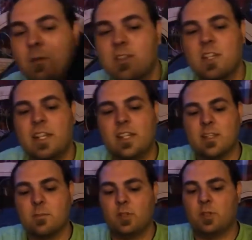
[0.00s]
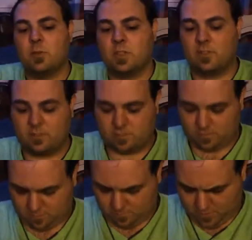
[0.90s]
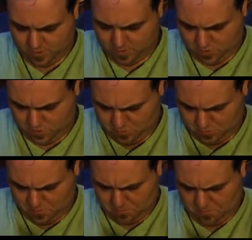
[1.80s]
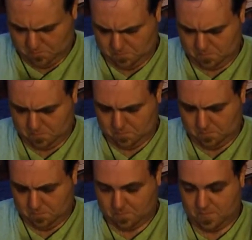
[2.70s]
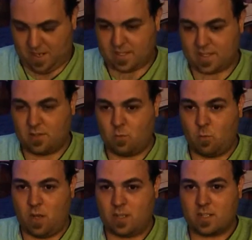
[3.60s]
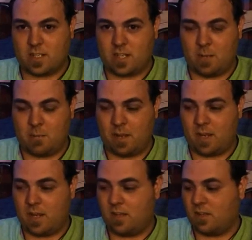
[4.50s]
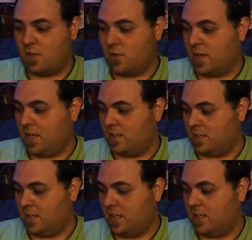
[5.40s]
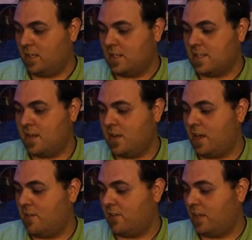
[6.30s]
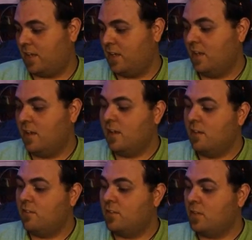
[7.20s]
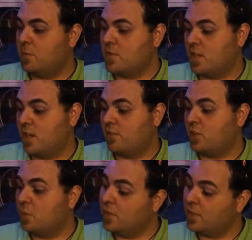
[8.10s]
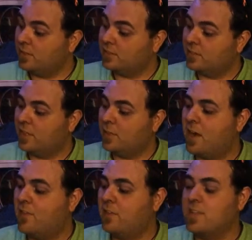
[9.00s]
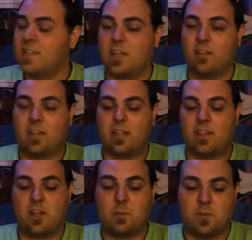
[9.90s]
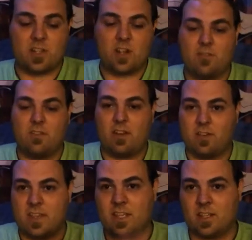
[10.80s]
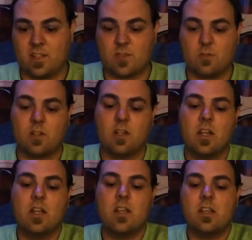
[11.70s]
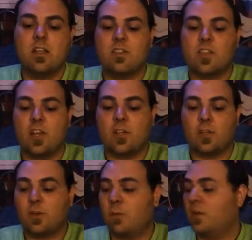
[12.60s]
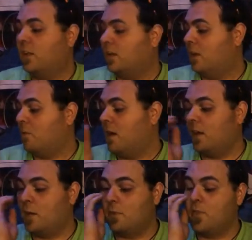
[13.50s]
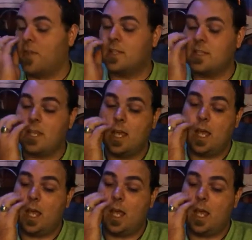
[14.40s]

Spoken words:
I was going to get this blue one, which I still want, and I may go ahead and get it because now I have a 50% off coupon. were having a sale. They had 30% off of everything in the store. So I went in there and I bought a couple things.